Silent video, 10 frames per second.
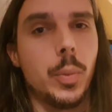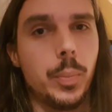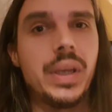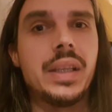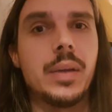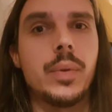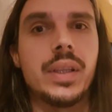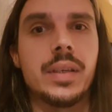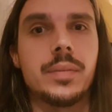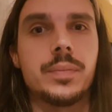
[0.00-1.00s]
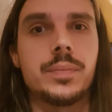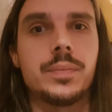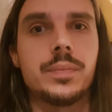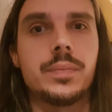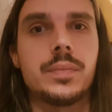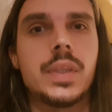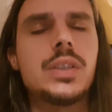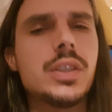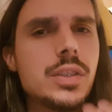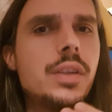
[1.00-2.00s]
Be there with it. And
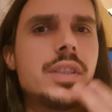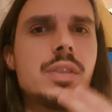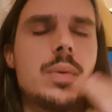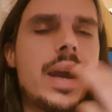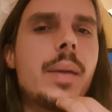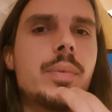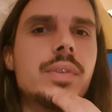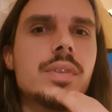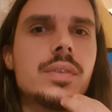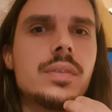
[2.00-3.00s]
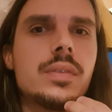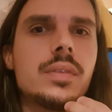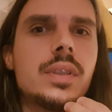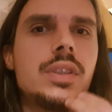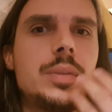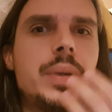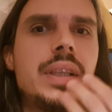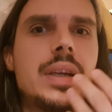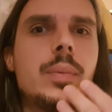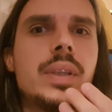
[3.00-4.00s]
just notice what happens. As you be
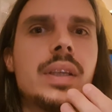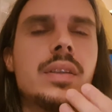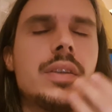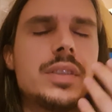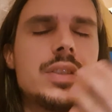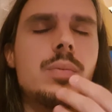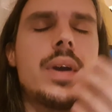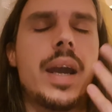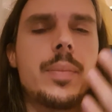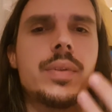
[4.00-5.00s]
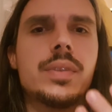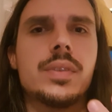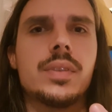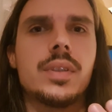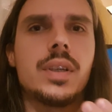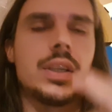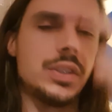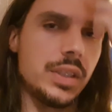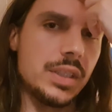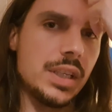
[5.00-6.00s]
there with it, notice what happens as you
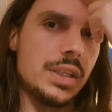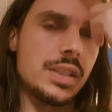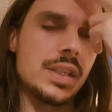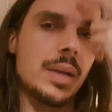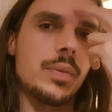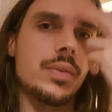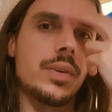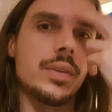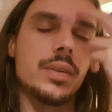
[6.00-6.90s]
continue to tap through.